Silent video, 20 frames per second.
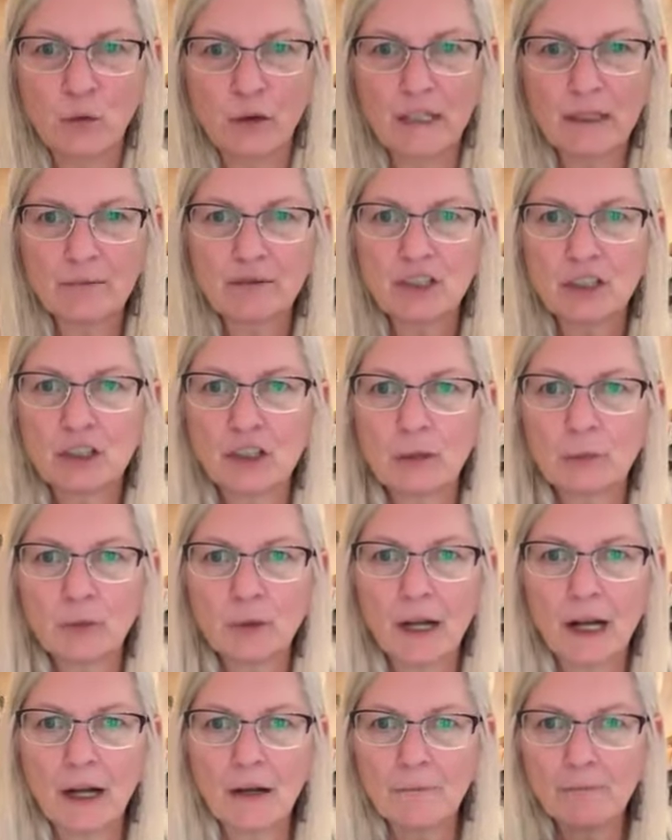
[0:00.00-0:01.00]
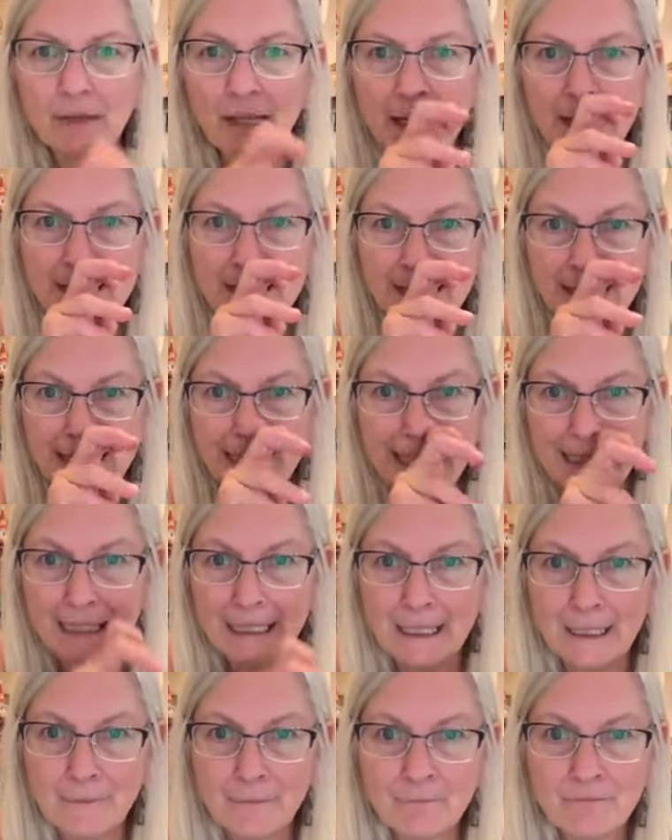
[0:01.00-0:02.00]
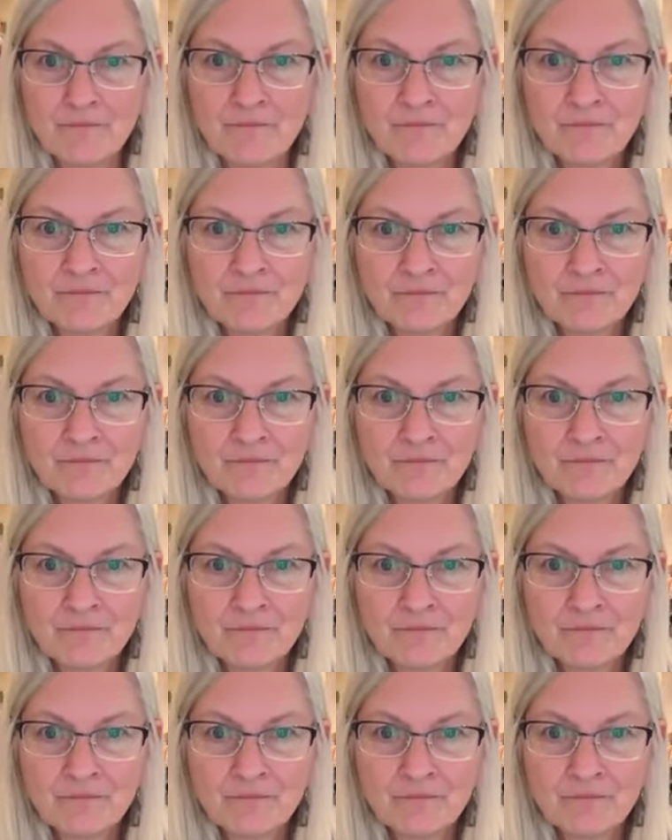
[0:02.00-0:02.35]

You want them to look brown. Hey, Cindy.